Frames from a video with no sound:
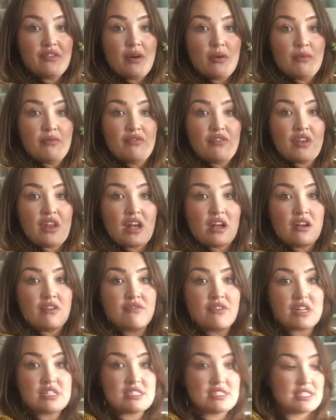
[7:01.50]
form for like a
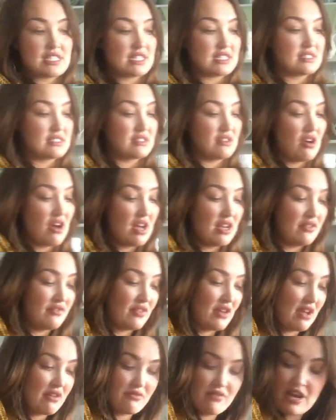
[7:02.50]
rustic kind of
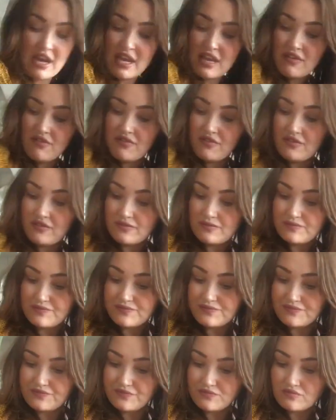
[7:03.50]
like wreath.
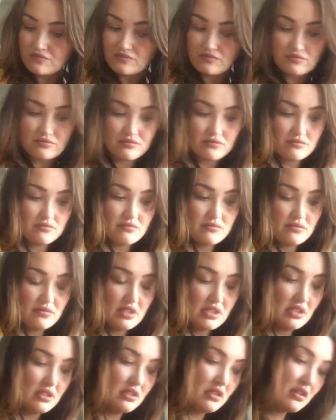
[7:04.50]

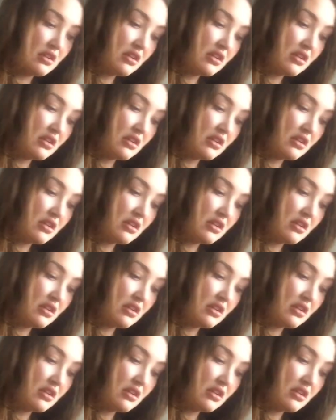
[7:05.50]
I'm